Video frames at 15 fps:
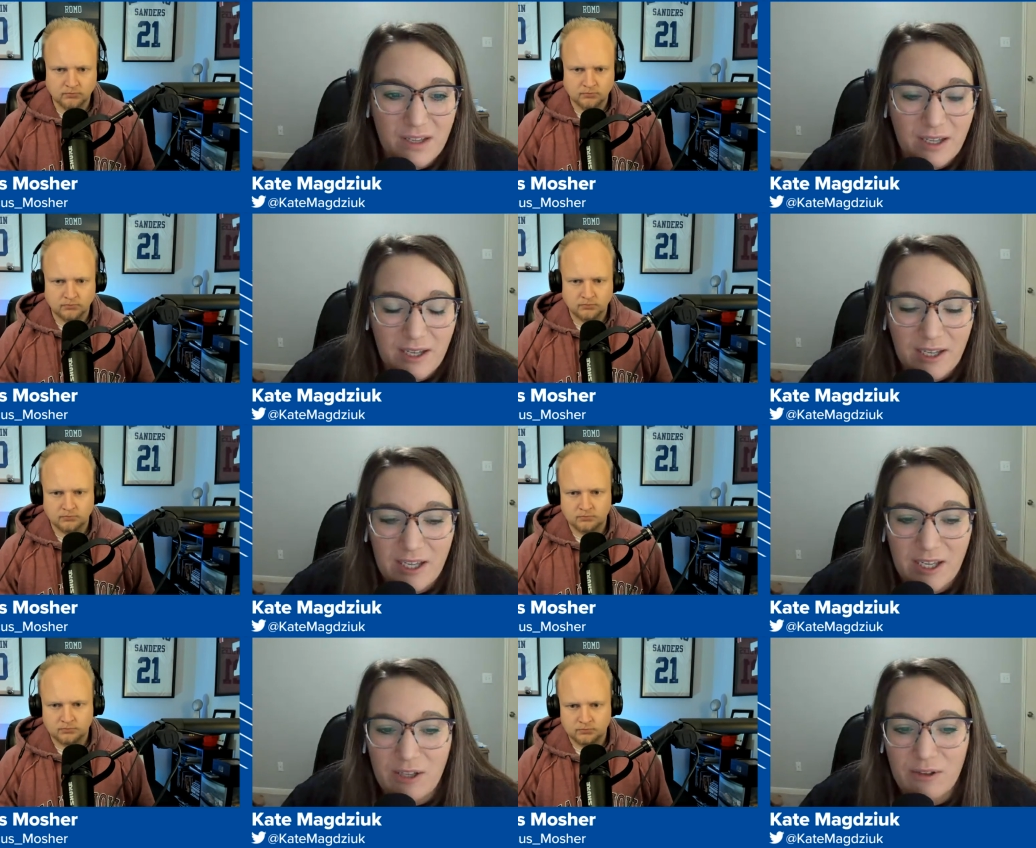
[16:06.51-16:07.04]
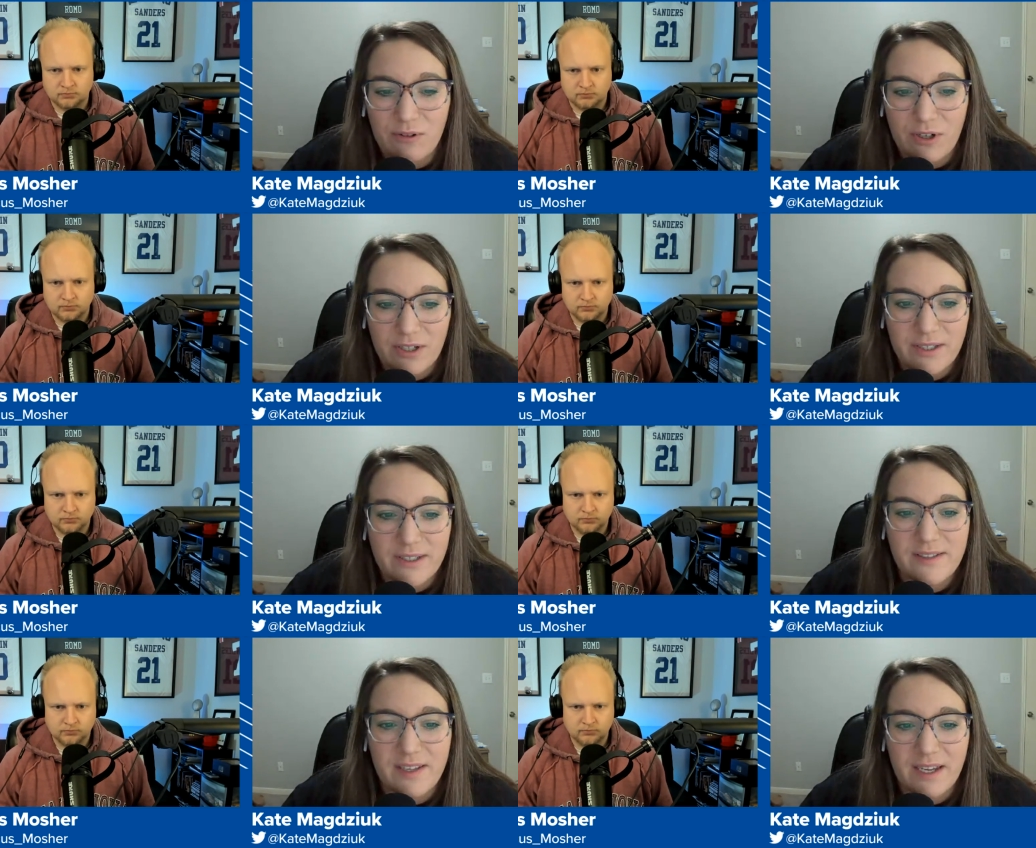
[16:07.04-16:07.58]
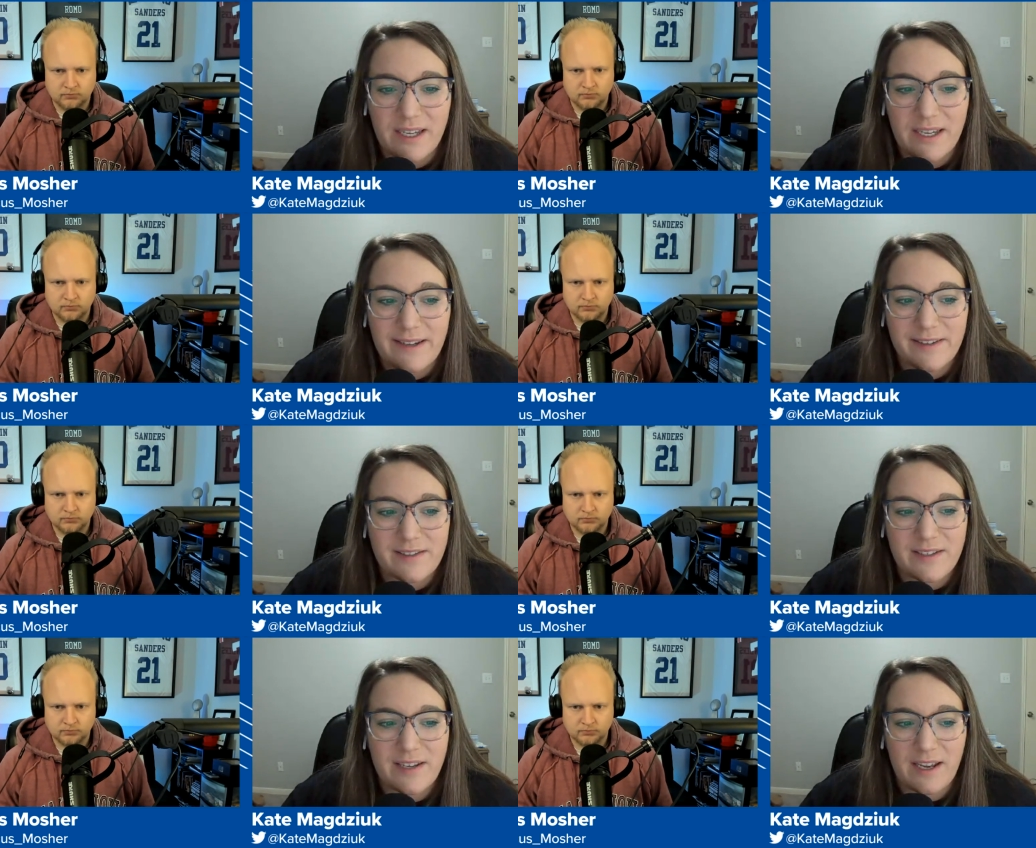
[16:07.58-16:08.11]
Speaker 1: he looks like
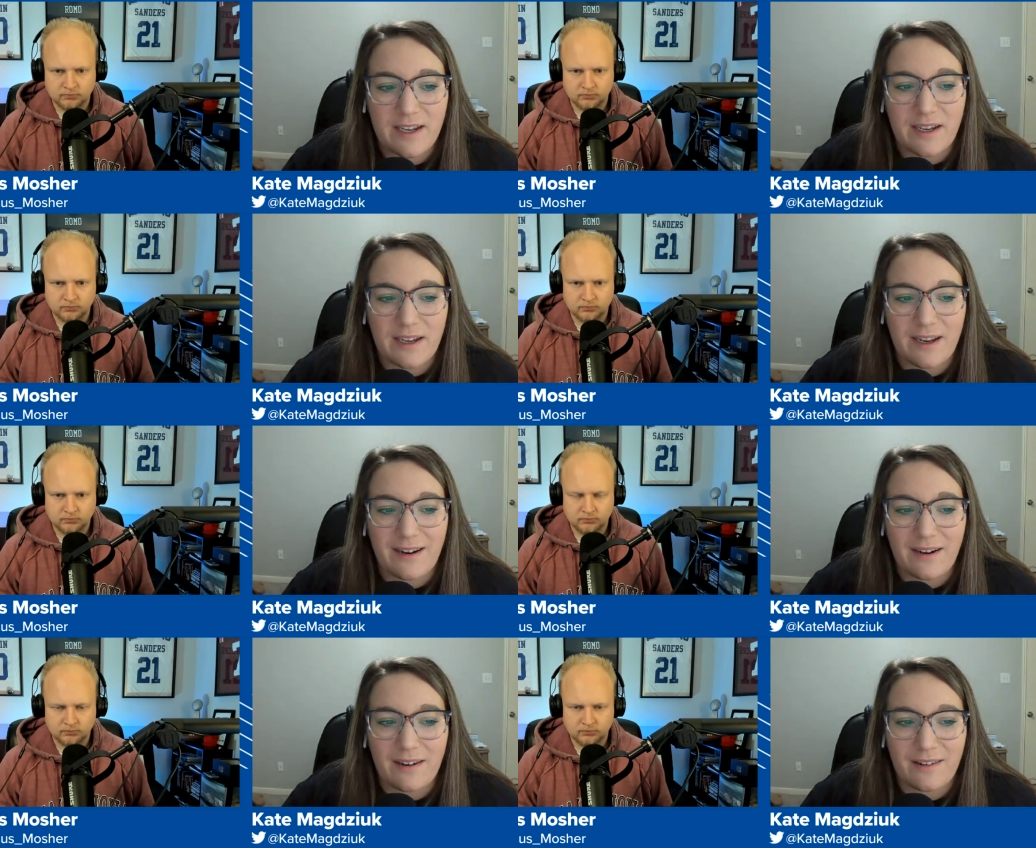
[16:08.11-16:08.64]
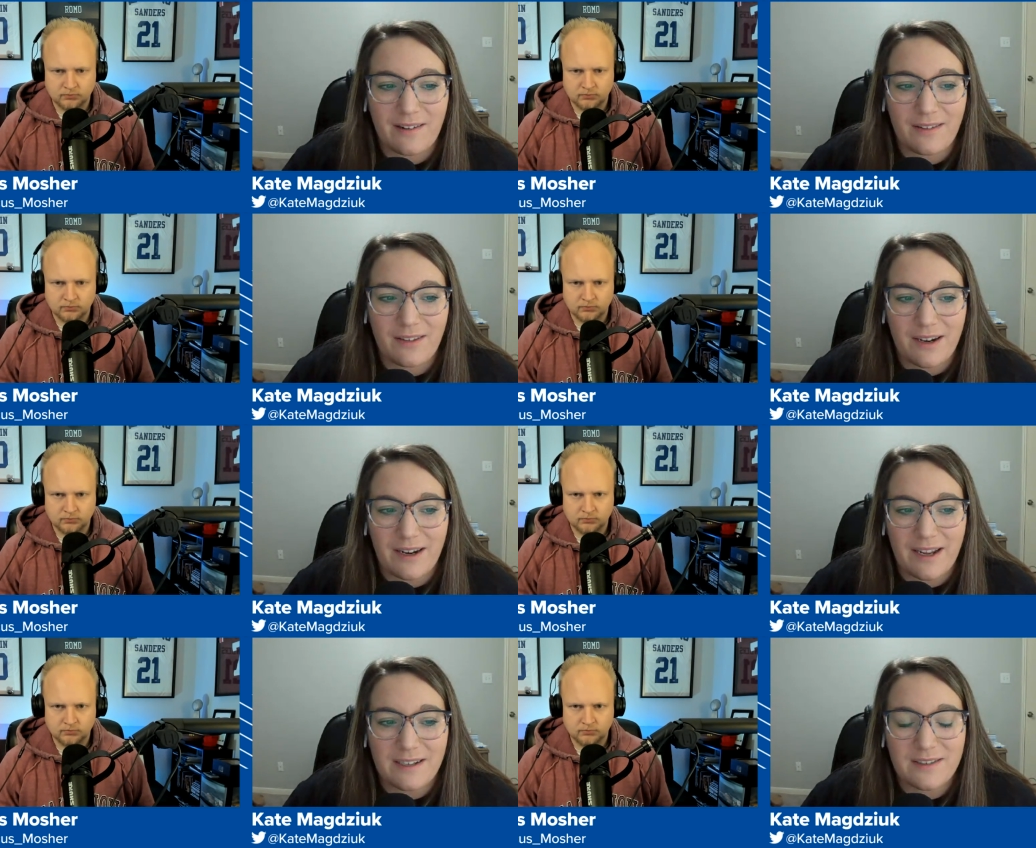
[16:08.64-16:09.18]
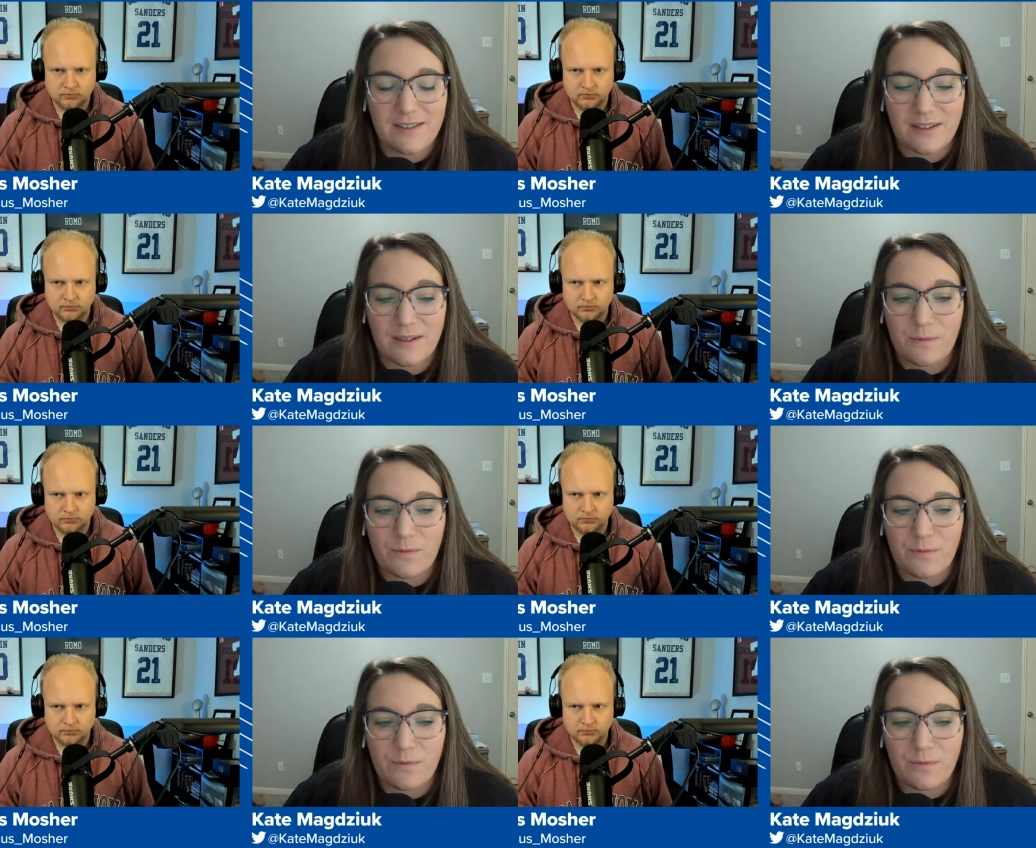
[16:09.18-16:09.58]
he's taken the next leap